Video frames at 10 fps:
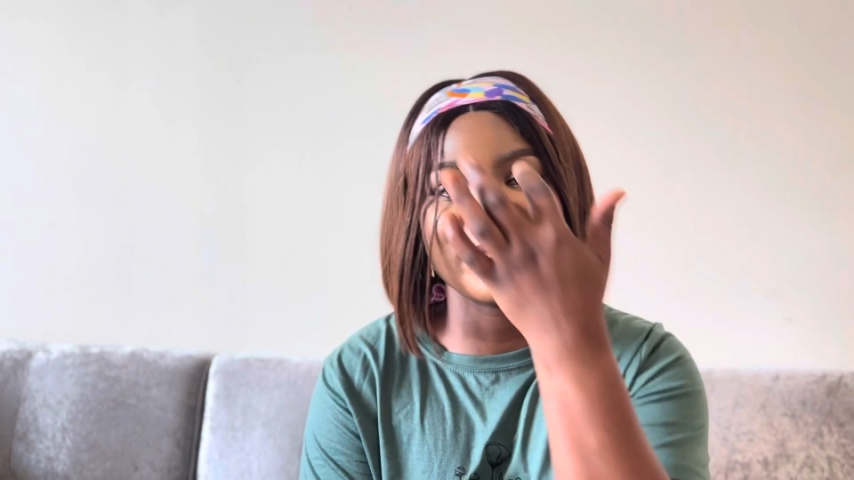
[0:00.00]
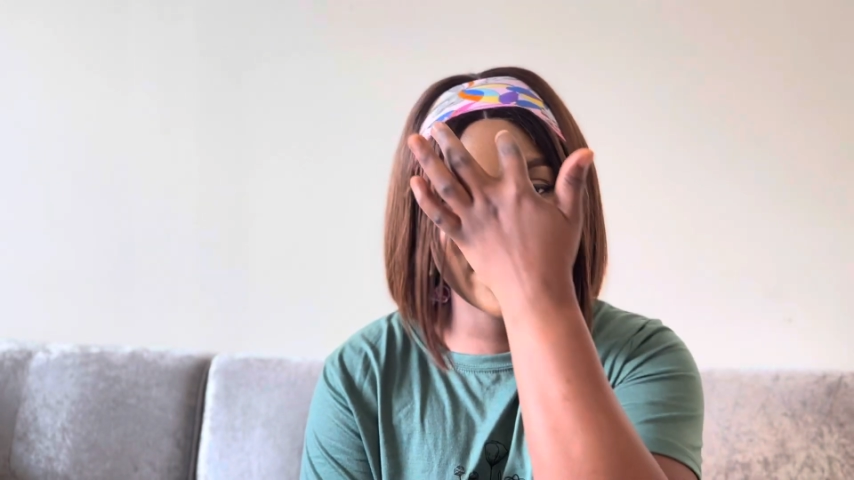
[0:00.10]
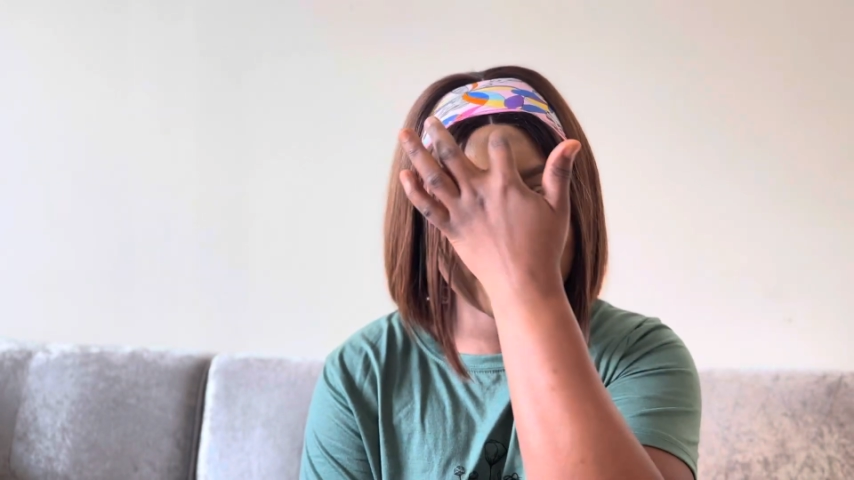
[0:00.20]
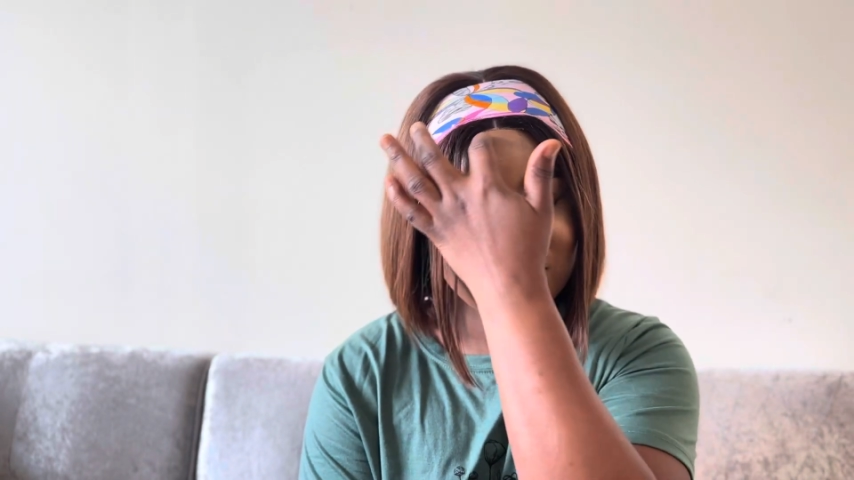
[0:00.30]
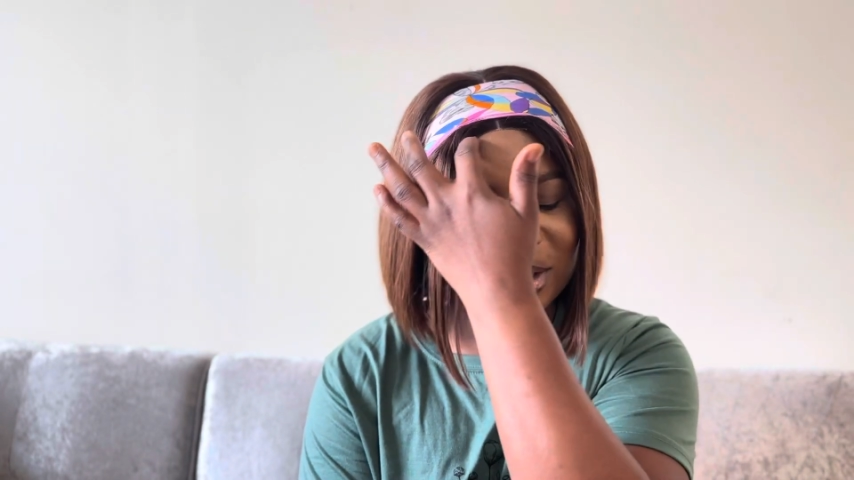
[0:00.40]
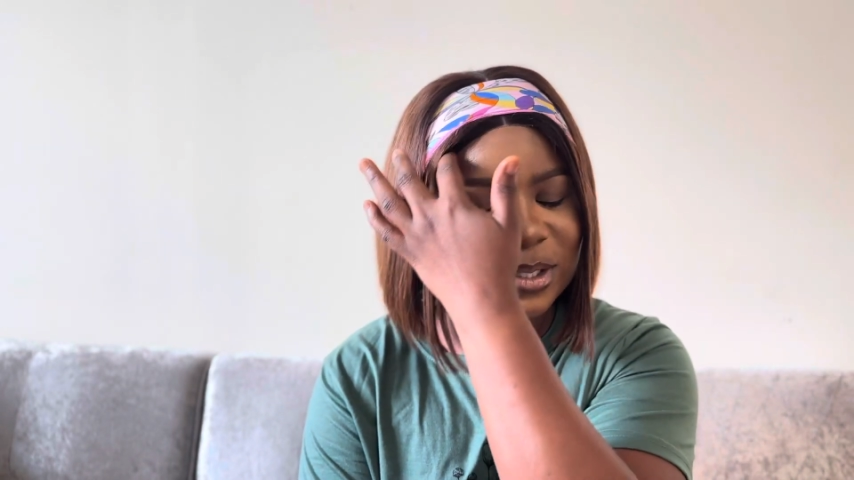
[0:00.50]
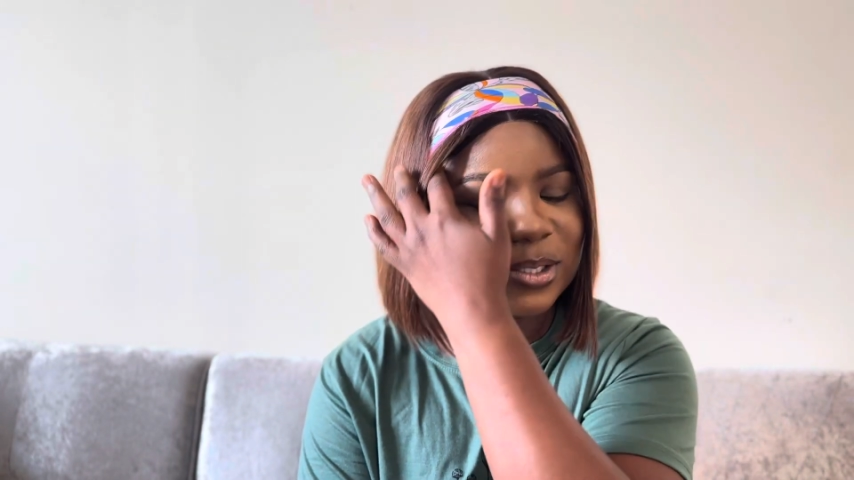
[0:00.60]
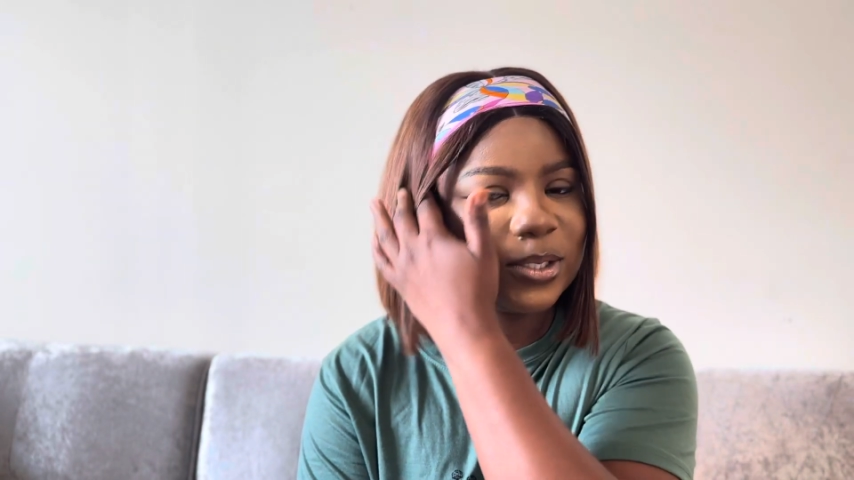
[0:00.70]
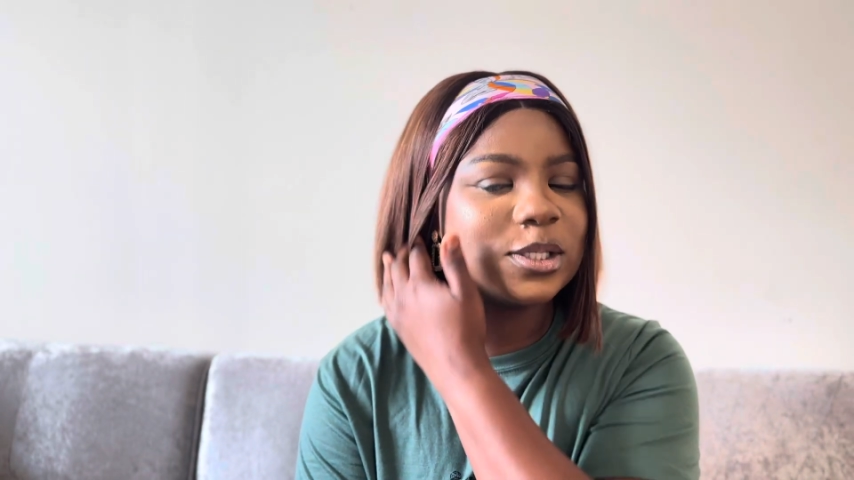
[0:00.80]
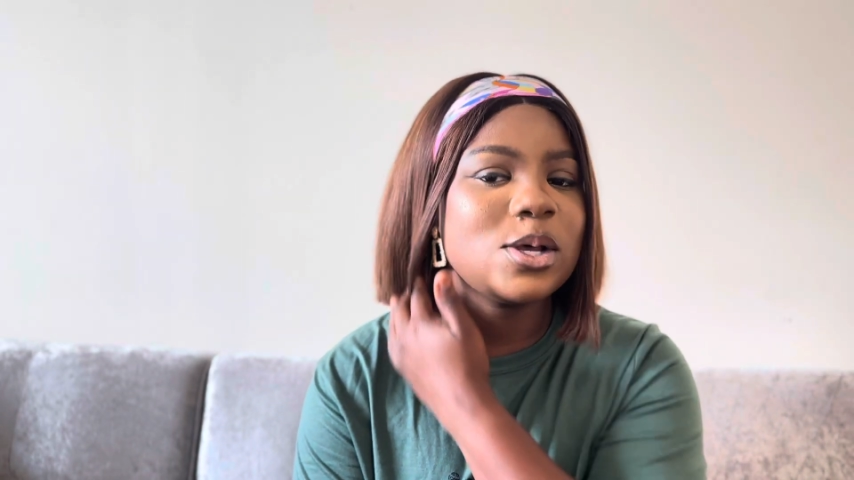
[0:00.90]
thank you
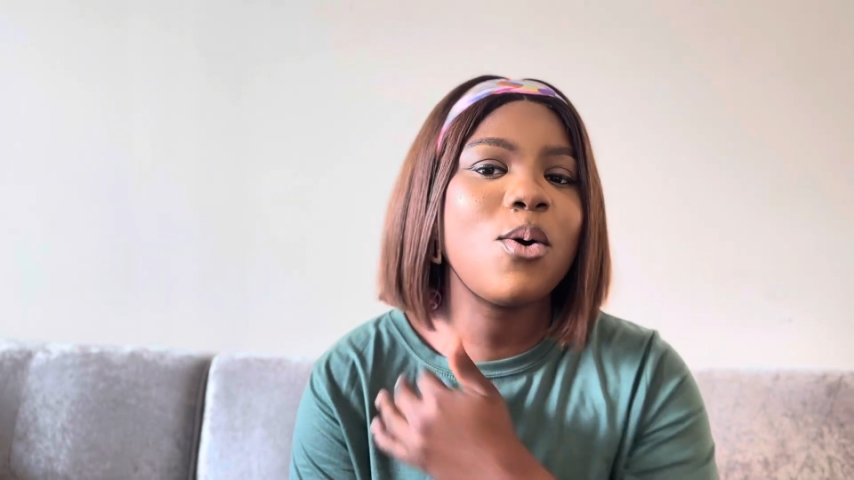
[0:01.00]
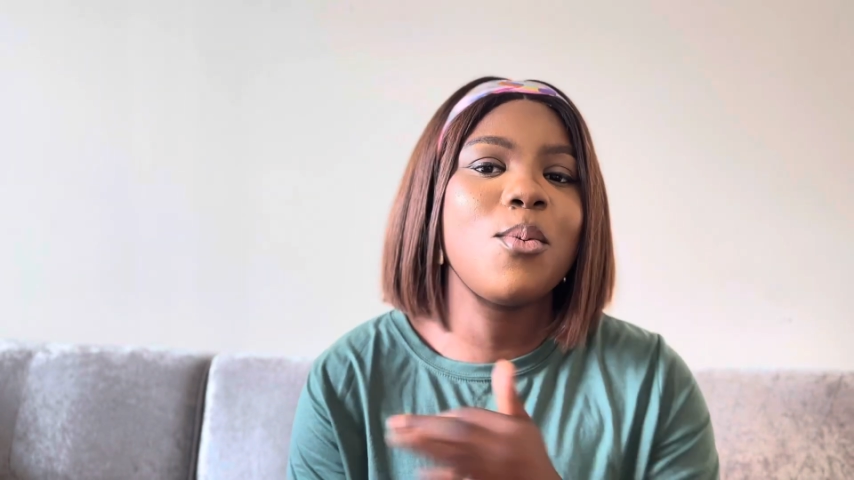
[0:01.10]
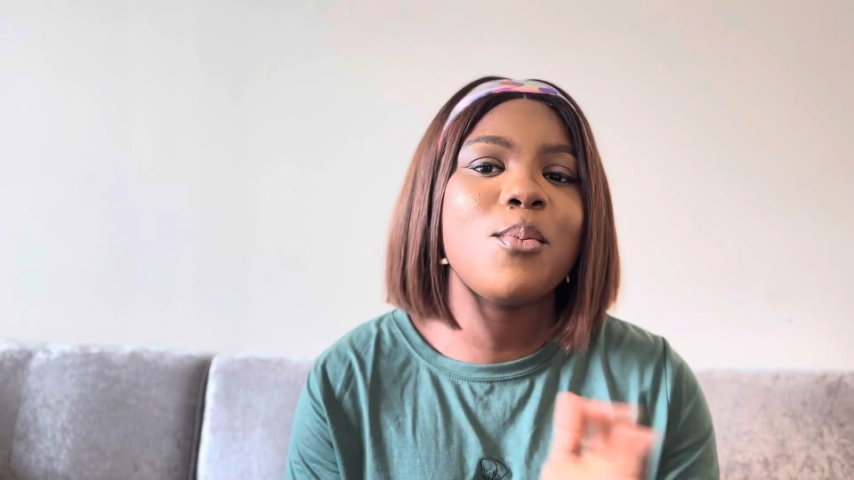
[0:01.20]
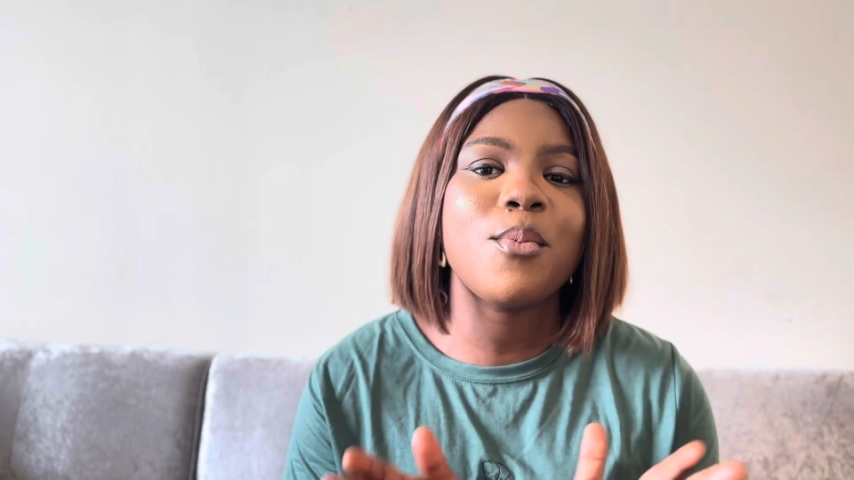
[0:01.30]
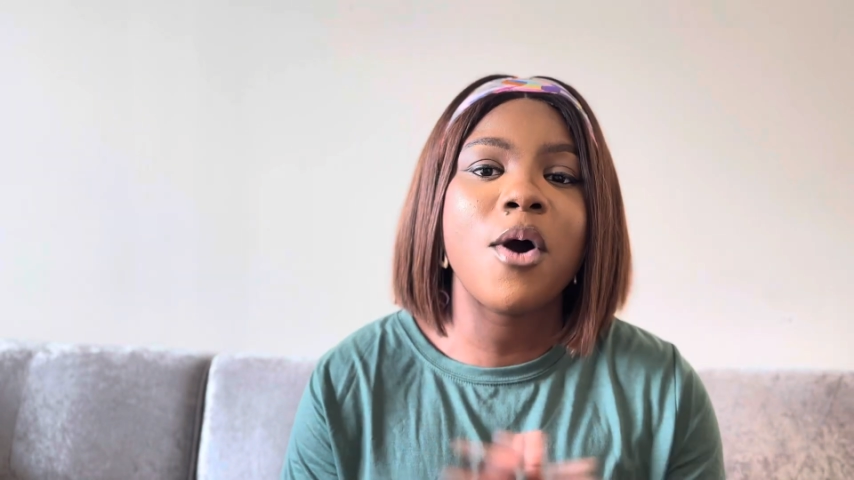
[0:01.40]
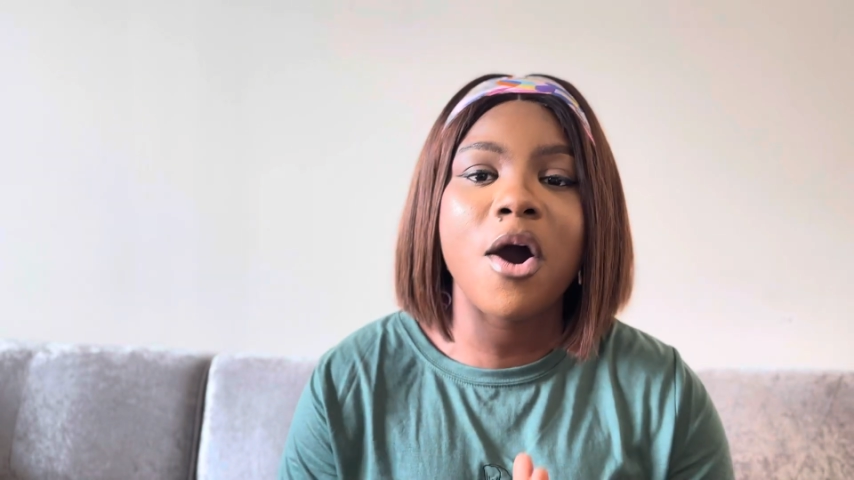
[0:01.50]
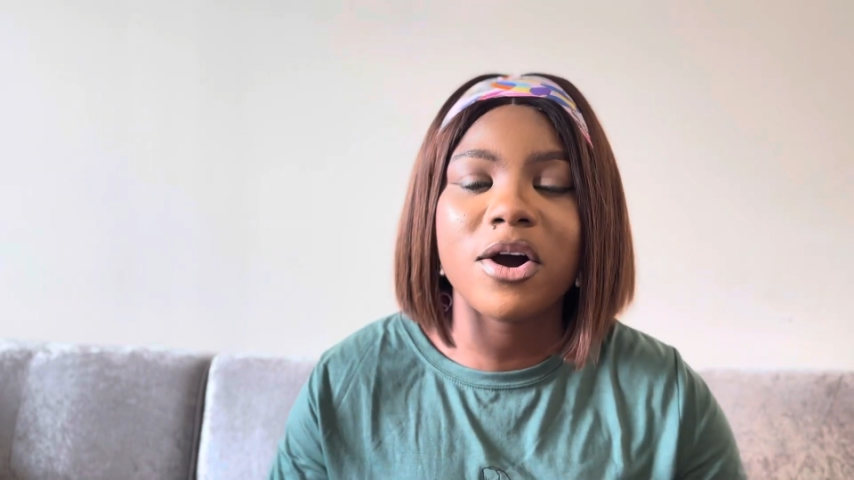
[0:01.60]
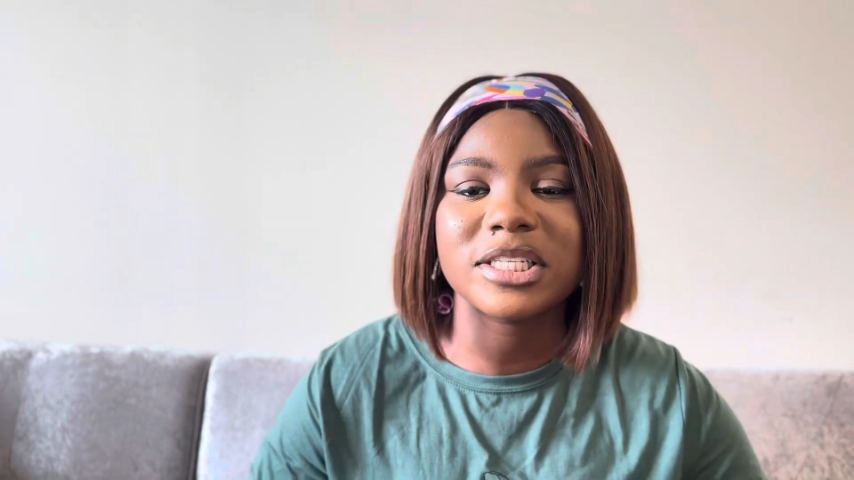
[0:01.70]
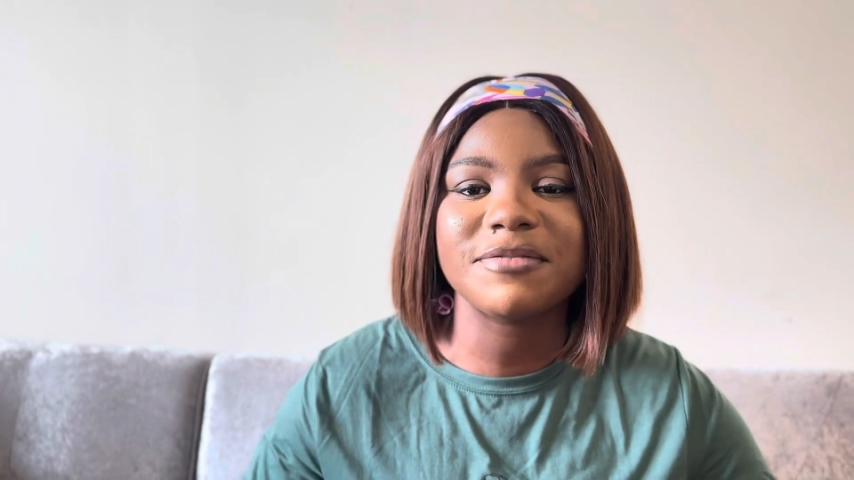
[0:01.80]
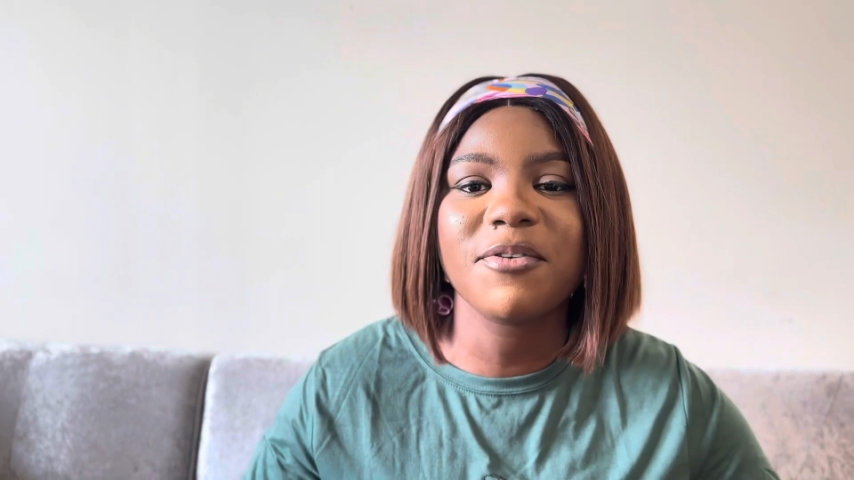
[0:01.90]
so
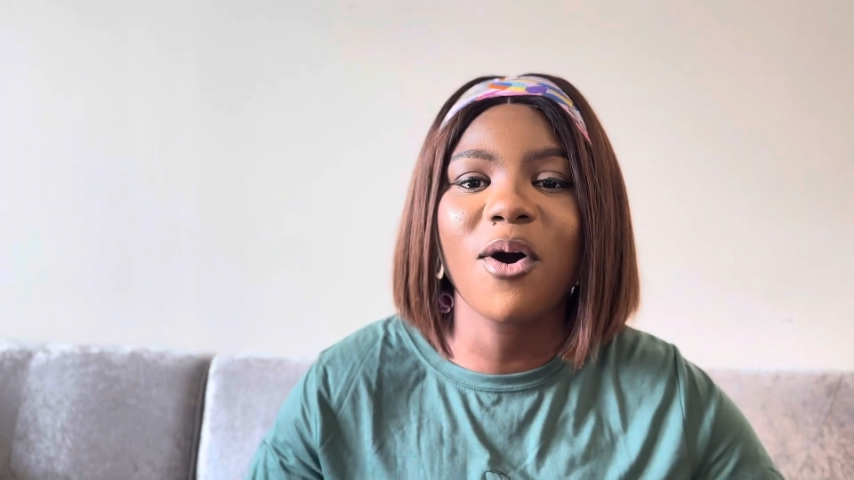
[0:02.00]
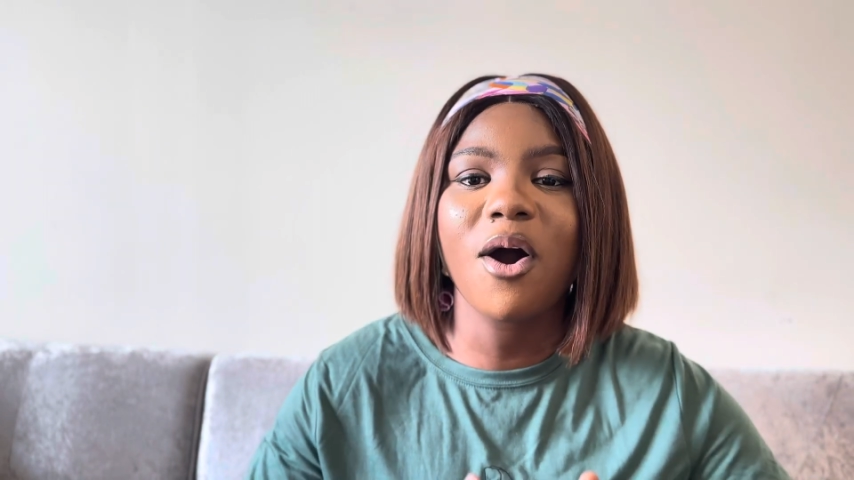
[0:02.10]
much for